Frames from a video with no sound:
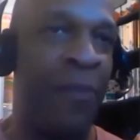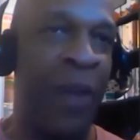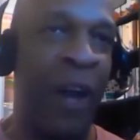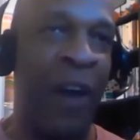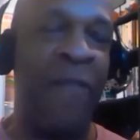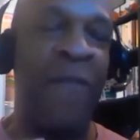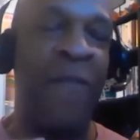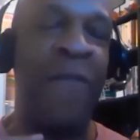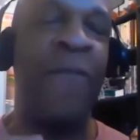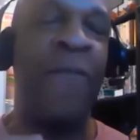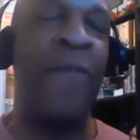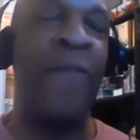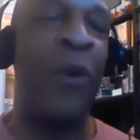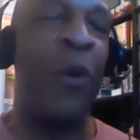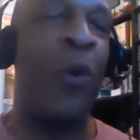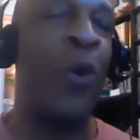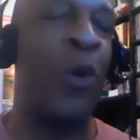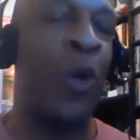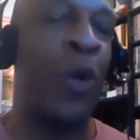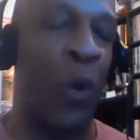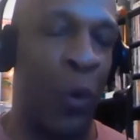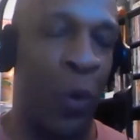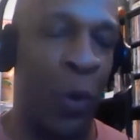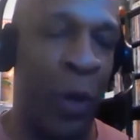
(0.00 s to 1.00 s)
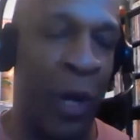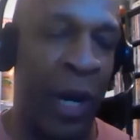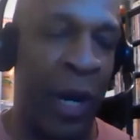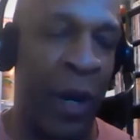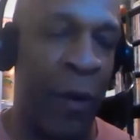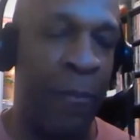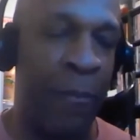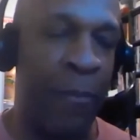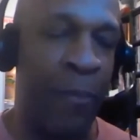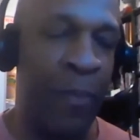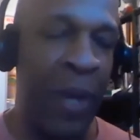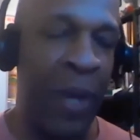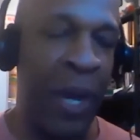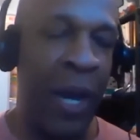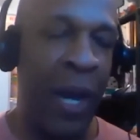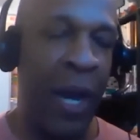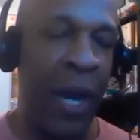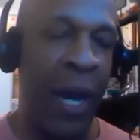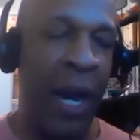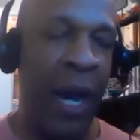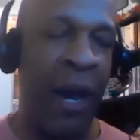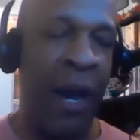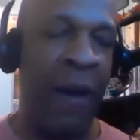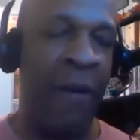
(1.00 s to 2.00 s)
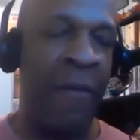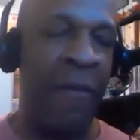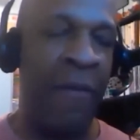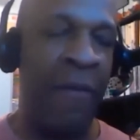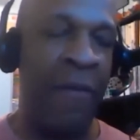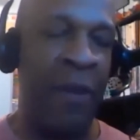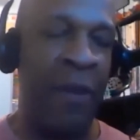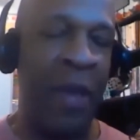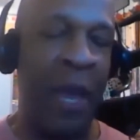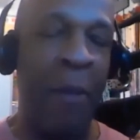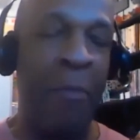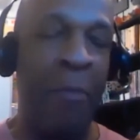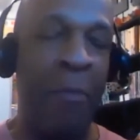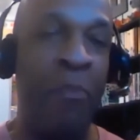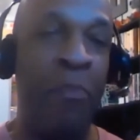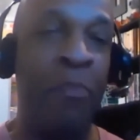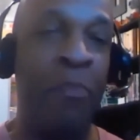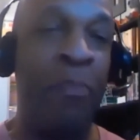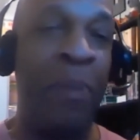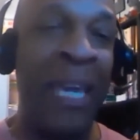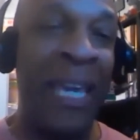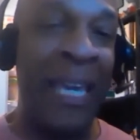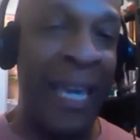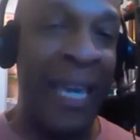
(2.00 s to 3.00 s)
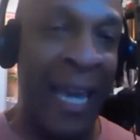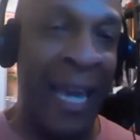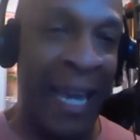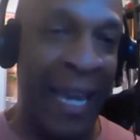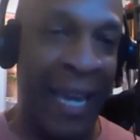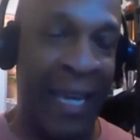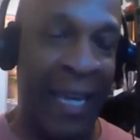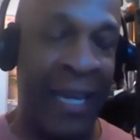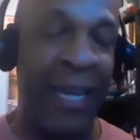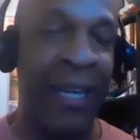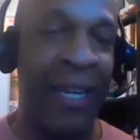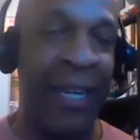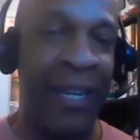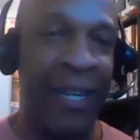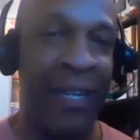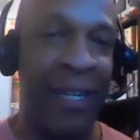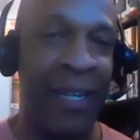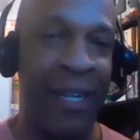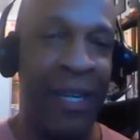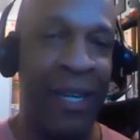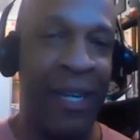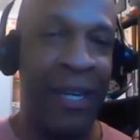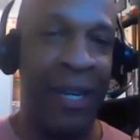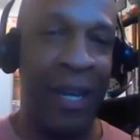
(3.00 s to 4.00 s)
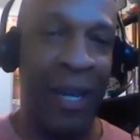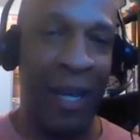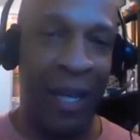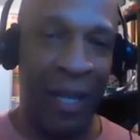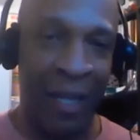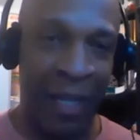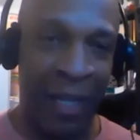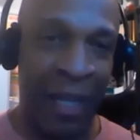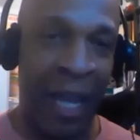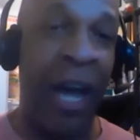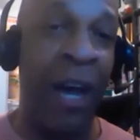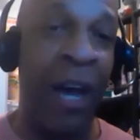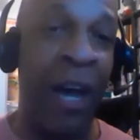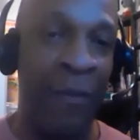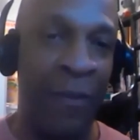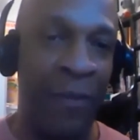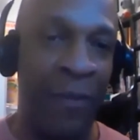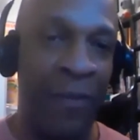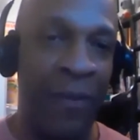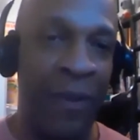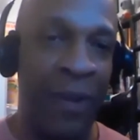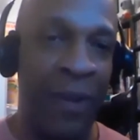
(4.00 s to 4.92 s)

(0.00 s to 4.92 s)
a full career of being love,